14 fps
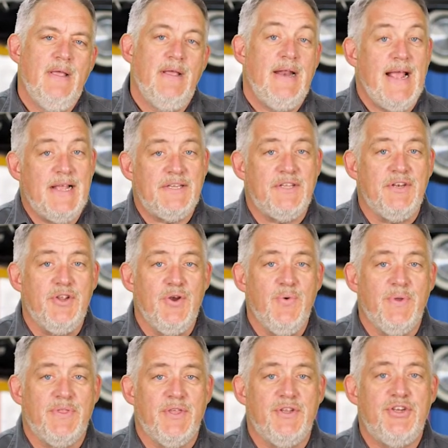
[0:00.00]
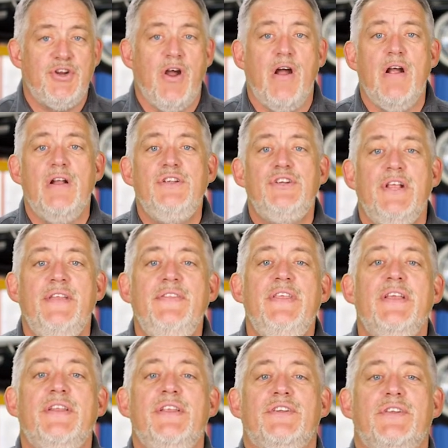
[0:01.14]
It has to do with the charge in the
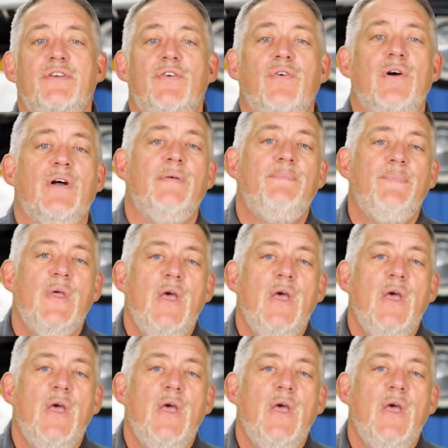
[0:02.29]
ignition coil.